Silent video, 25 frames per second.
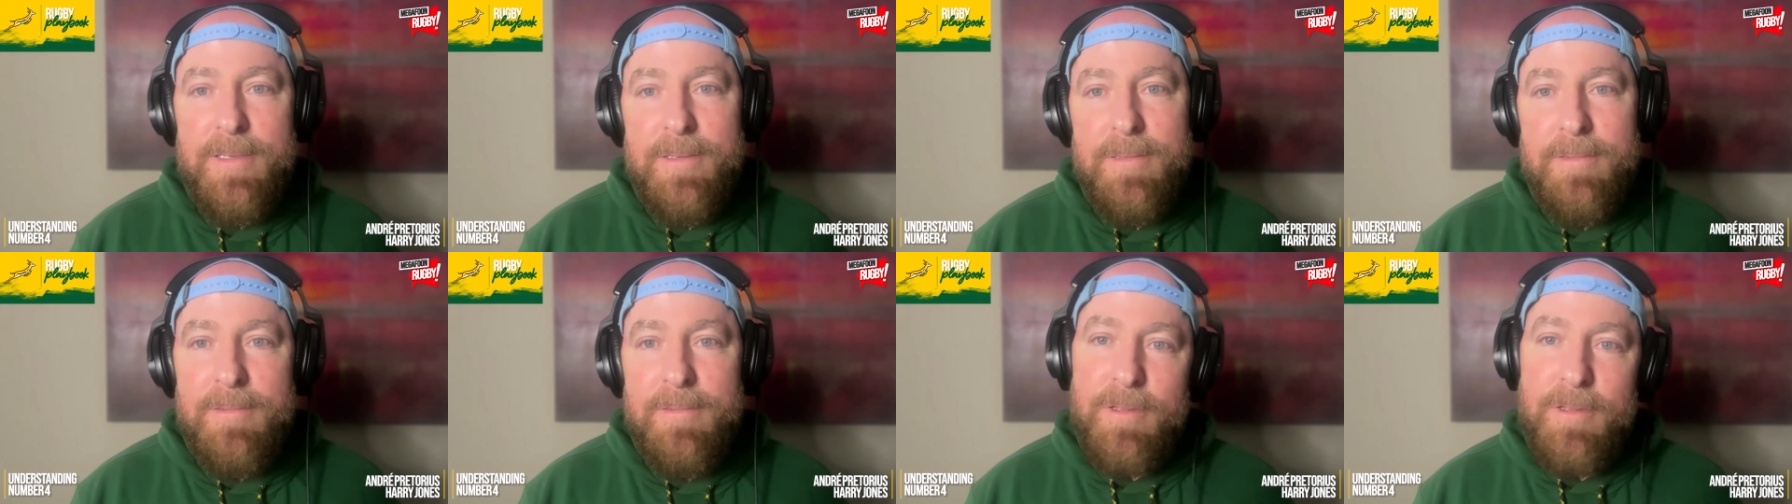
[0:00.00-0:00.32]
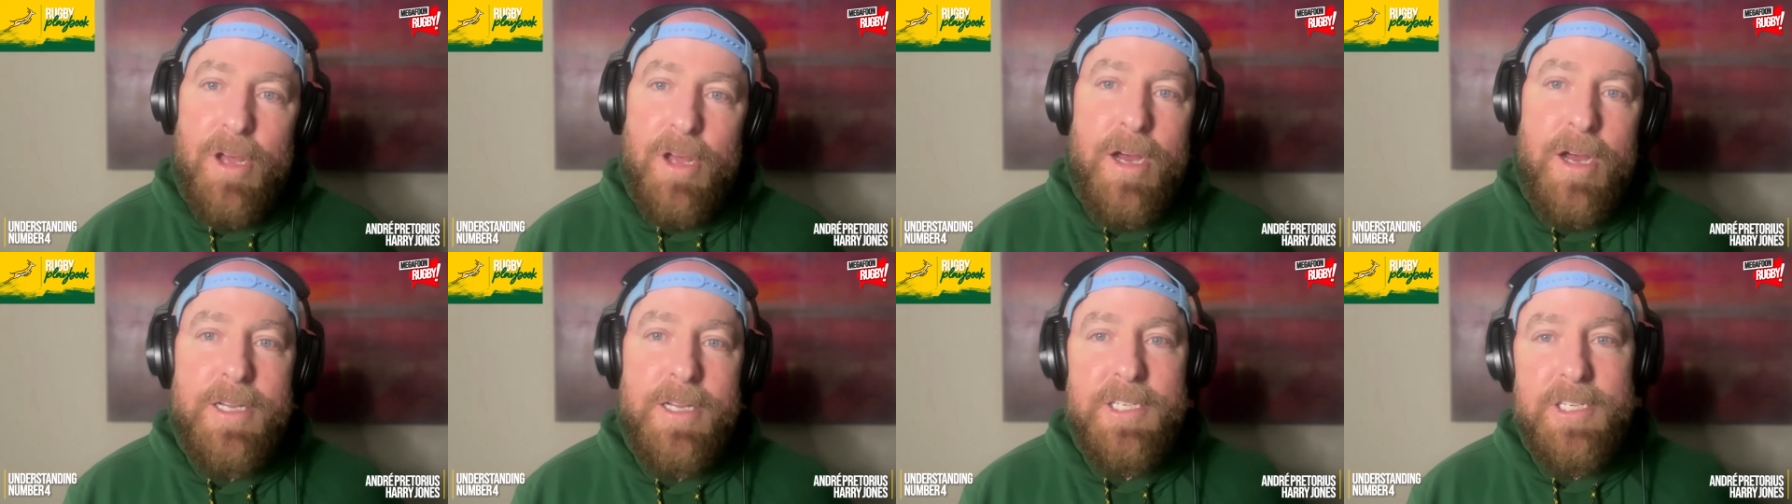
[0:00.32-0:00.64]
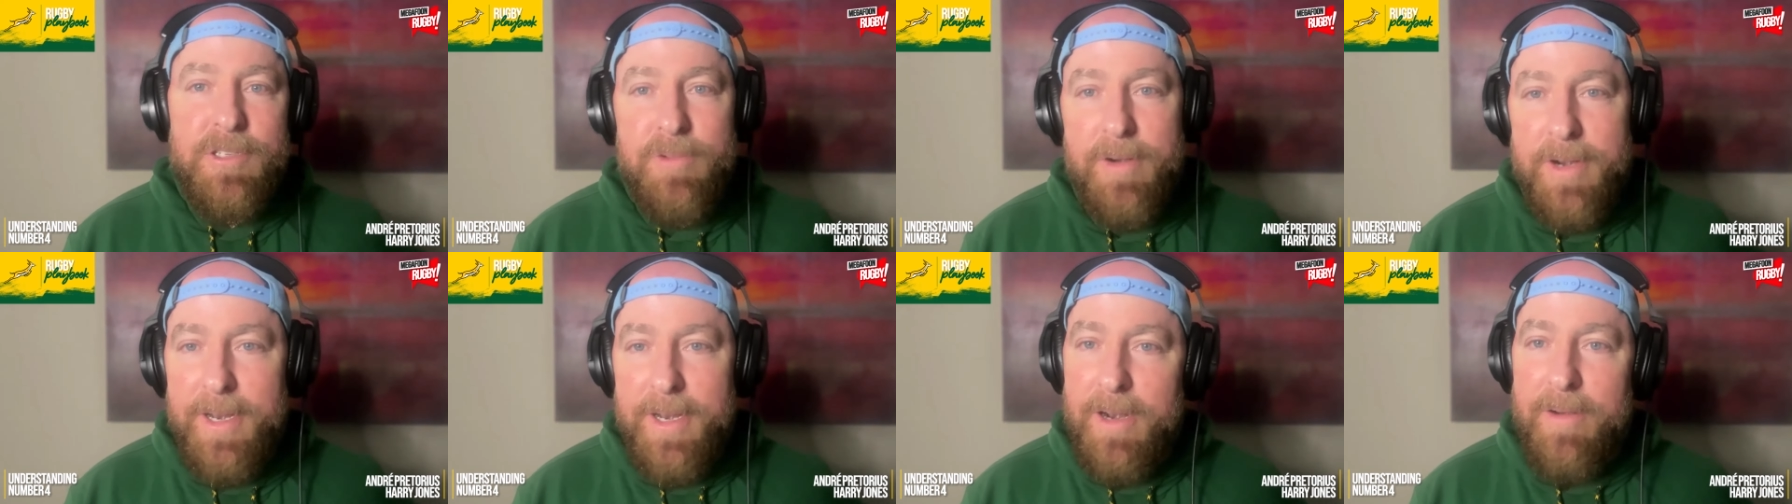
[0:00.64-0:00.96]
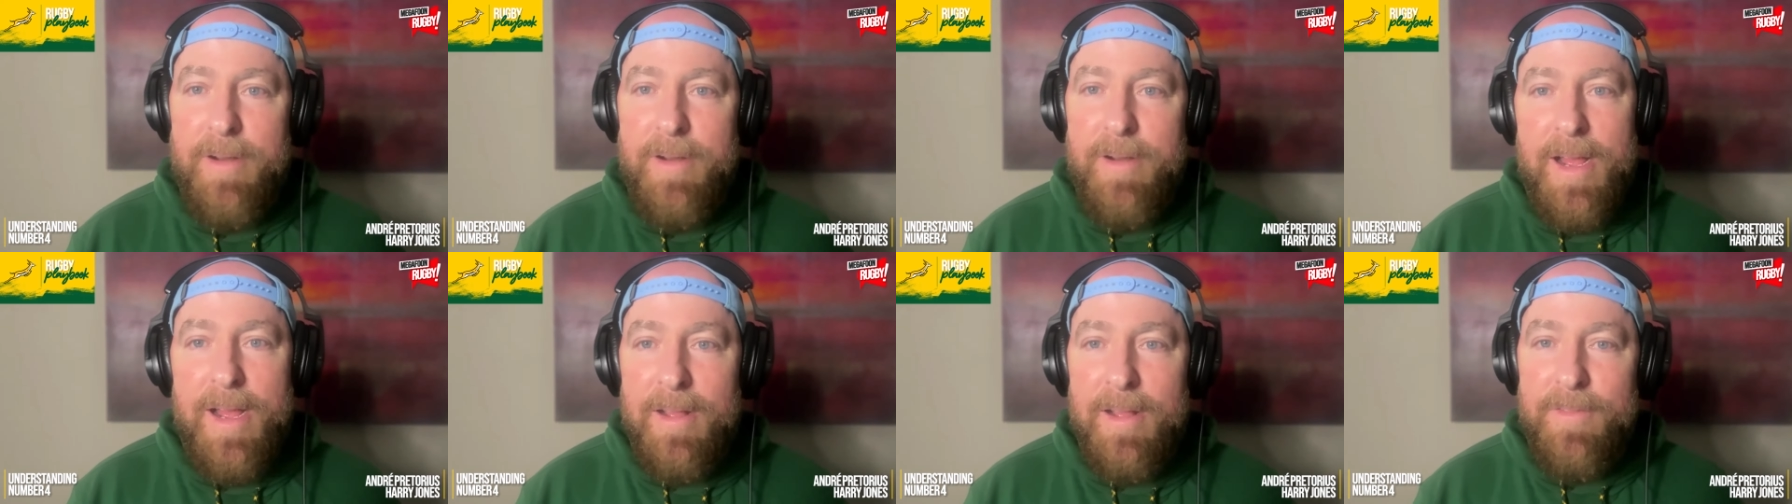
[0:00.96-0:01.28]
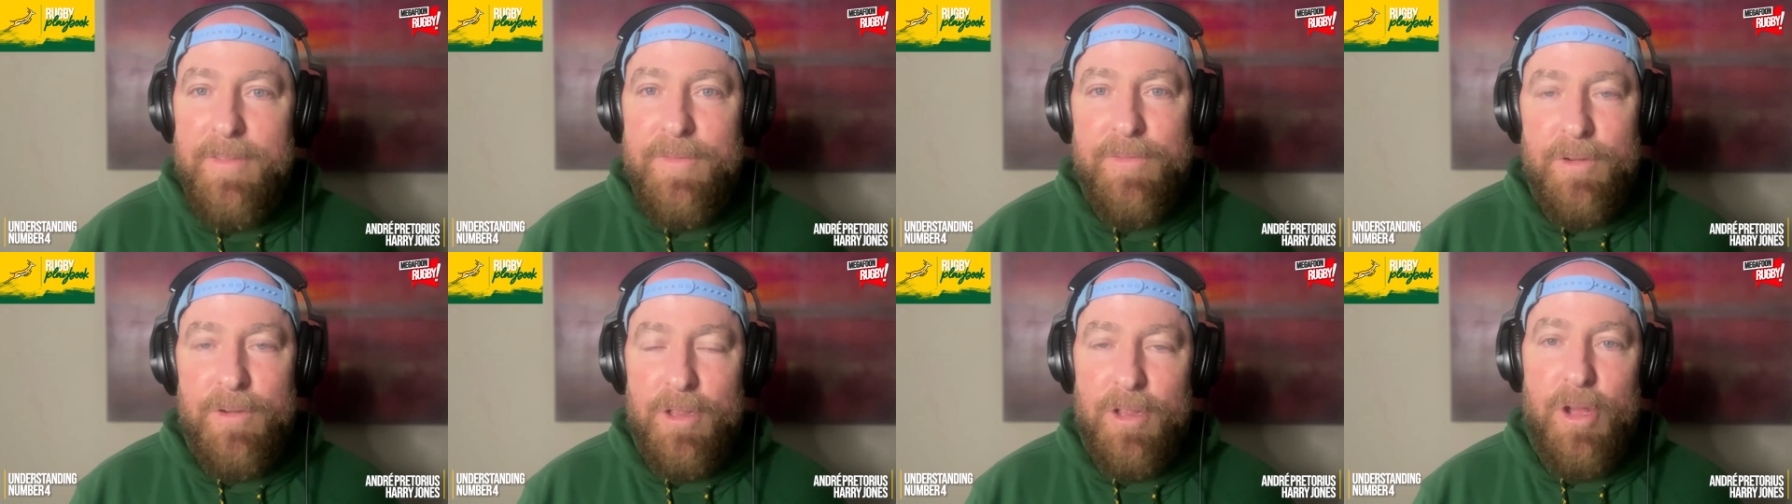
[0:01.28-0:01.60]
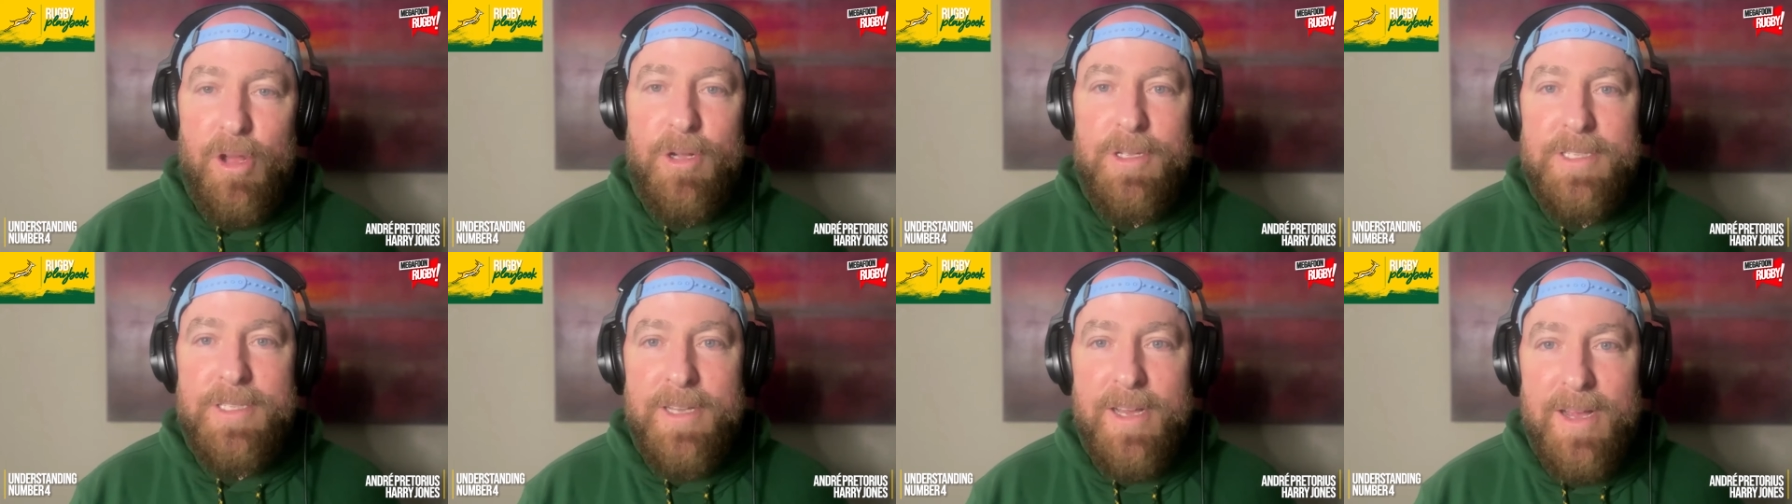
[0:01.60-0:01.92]
locks running around for a
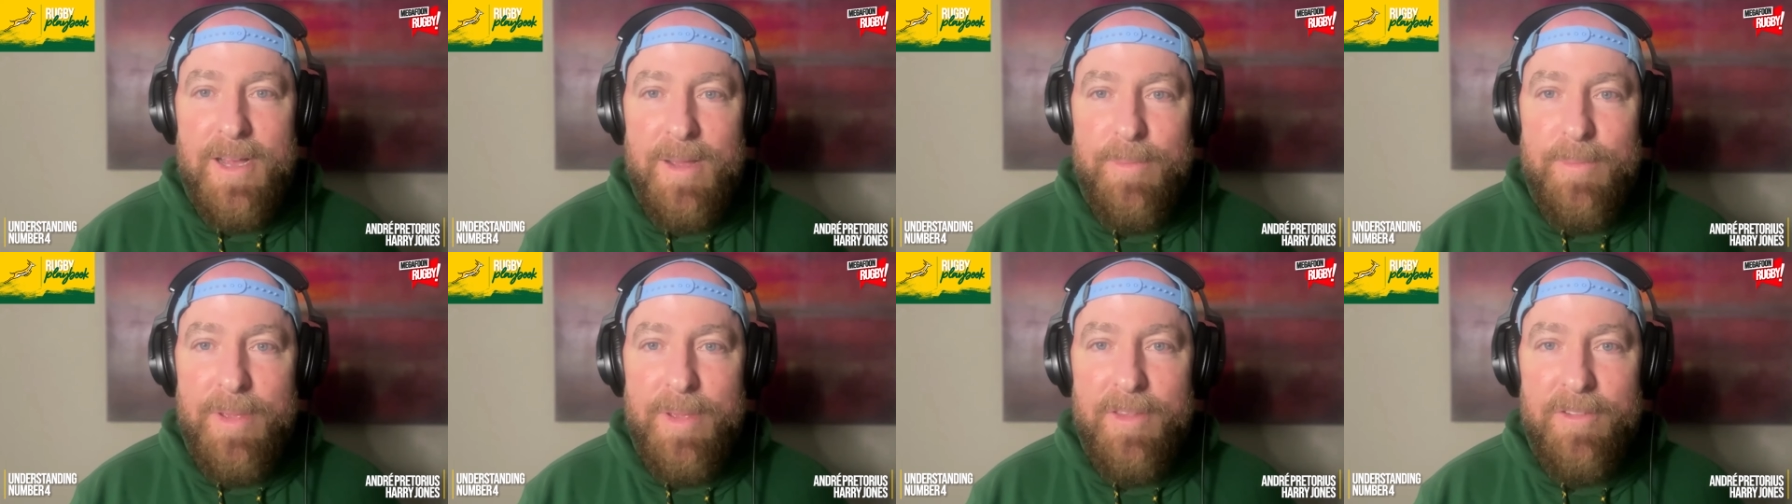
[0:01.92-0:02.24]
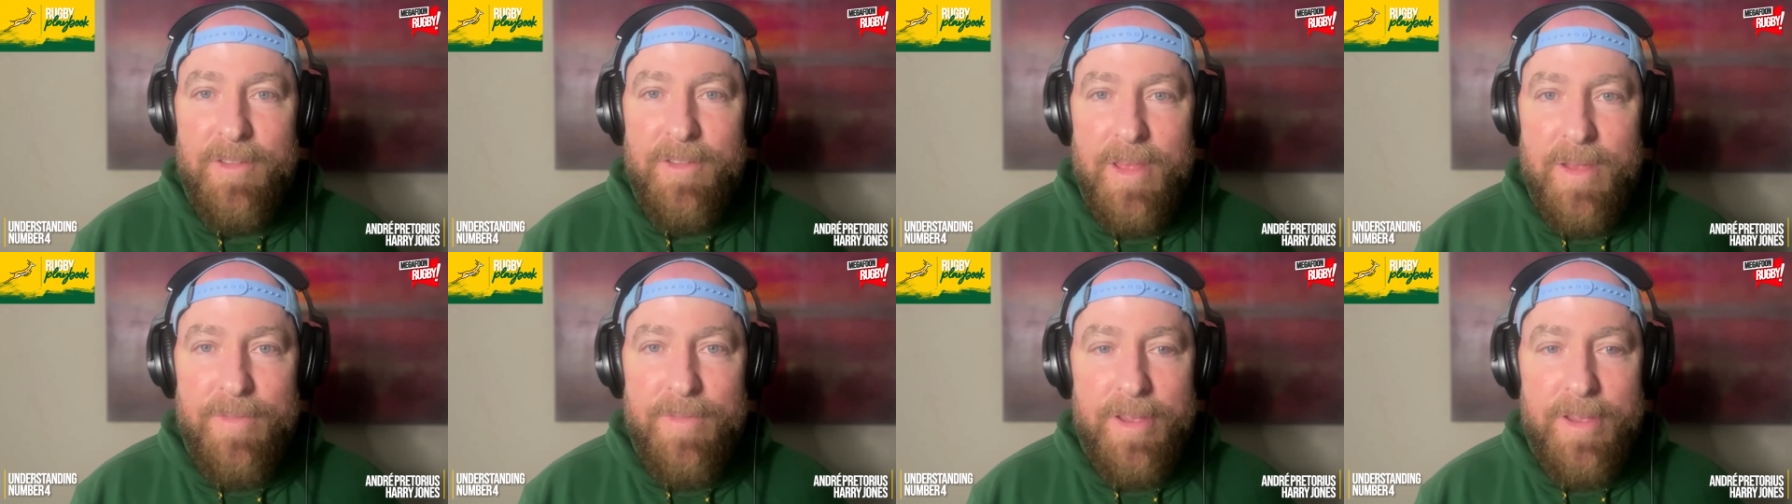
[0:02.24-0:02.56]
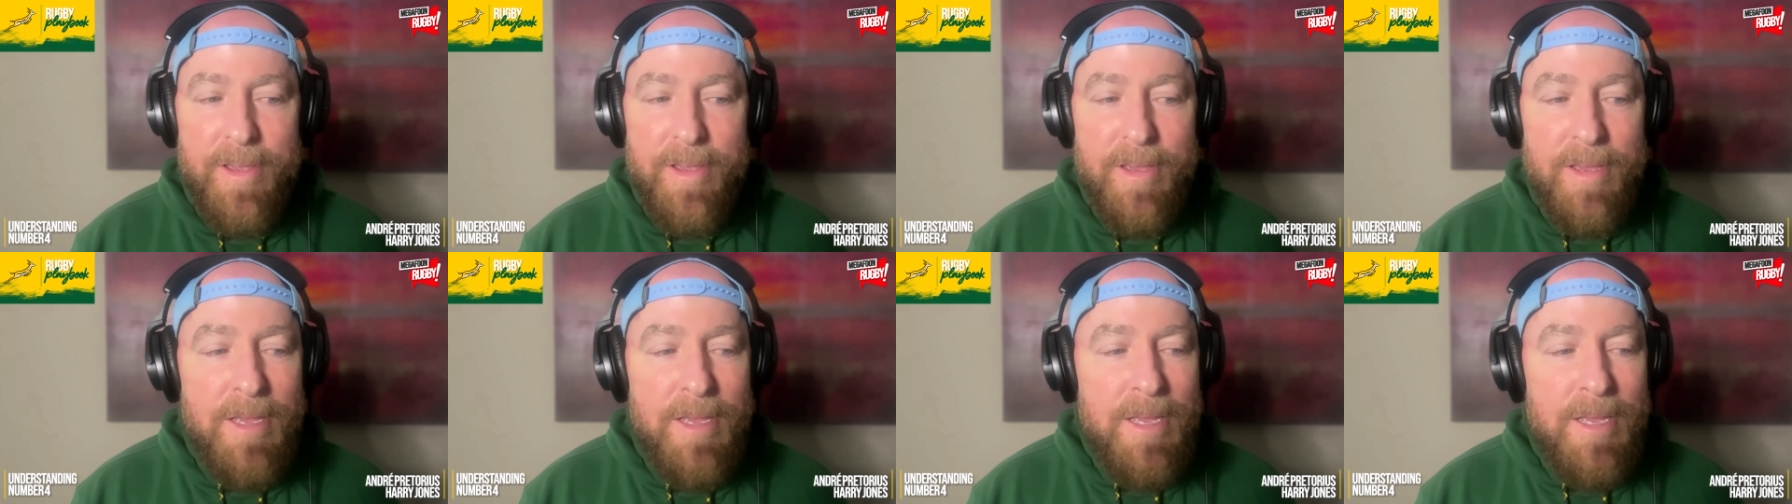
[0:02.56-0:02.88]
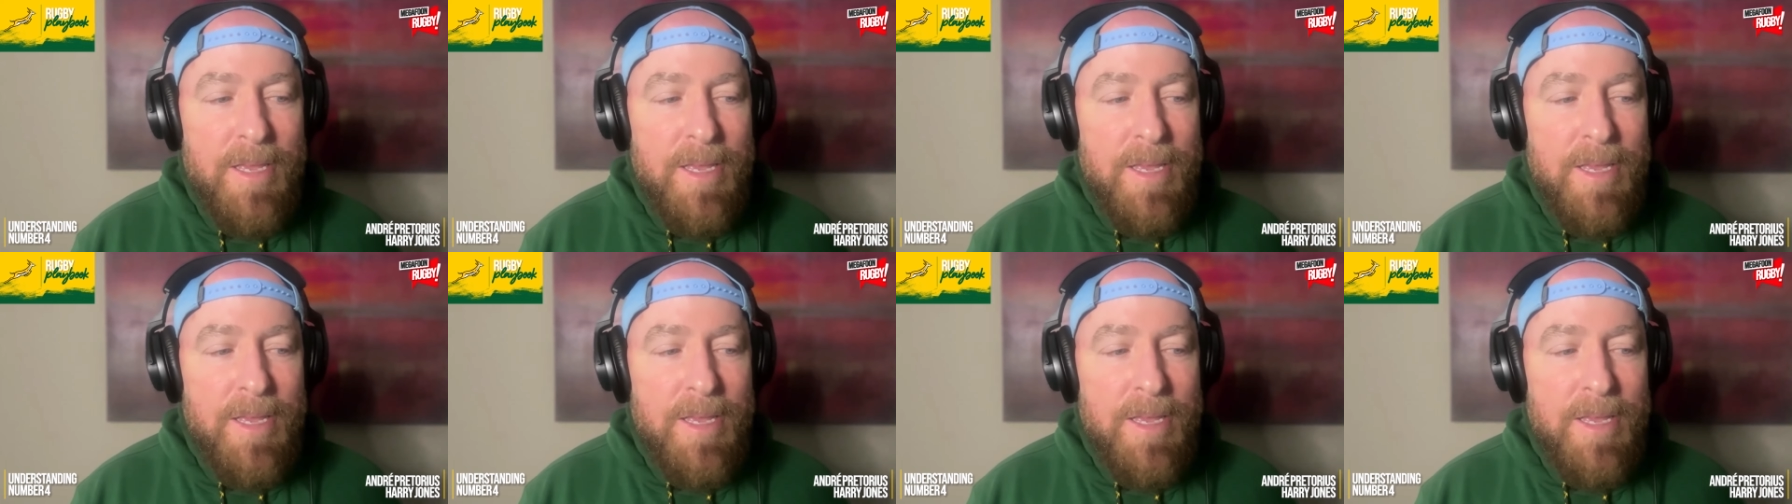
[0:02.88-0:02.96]
long time in South Africa,